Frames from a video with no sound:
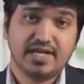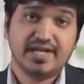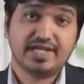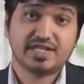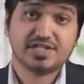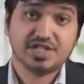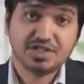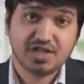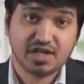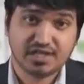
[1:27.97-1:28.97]

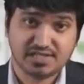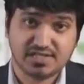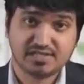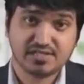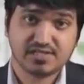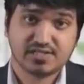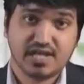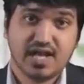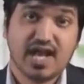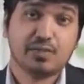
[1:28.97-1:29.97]
interstitial lung diseases,
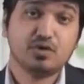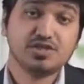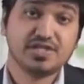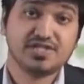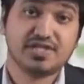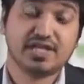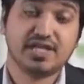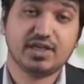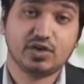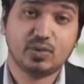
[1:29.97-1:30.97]
and most
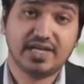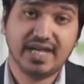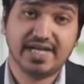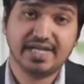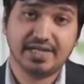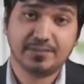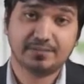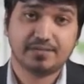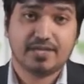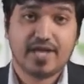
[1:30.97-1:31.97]
recently COVID-19.
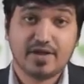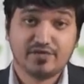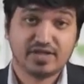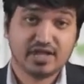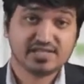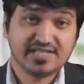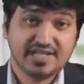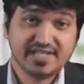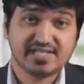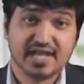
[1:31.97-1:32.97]
Every lung
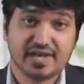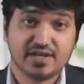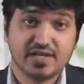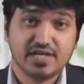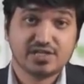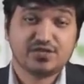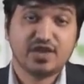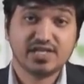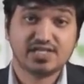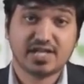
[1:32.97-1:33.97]
CT scan is
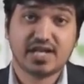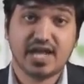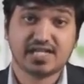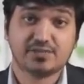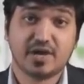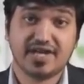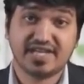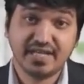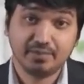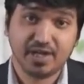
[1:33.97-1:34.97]
first analyzed
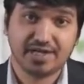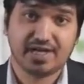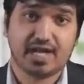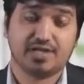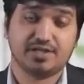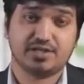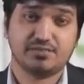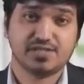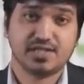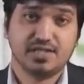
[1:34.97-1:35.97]
by deep learning
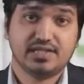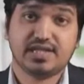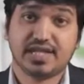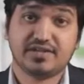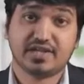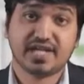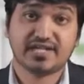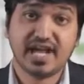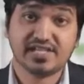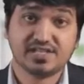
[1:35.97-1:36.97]
algorithms that can
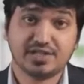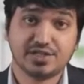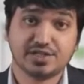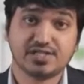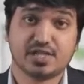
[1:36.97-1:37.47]
recognize conditions